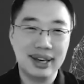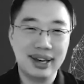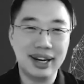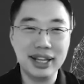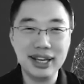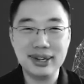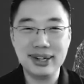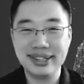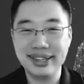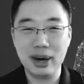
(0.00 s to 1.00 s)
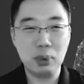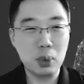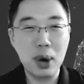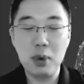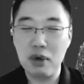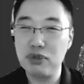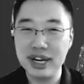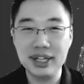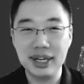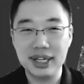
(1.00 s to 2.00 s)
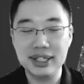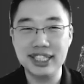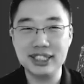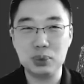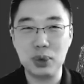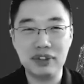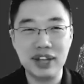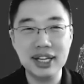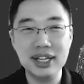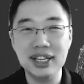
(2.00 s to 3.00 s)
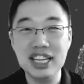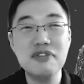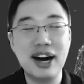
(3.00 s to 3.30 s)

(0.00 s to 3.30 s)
And I think, what we've really done is we've taken a leaf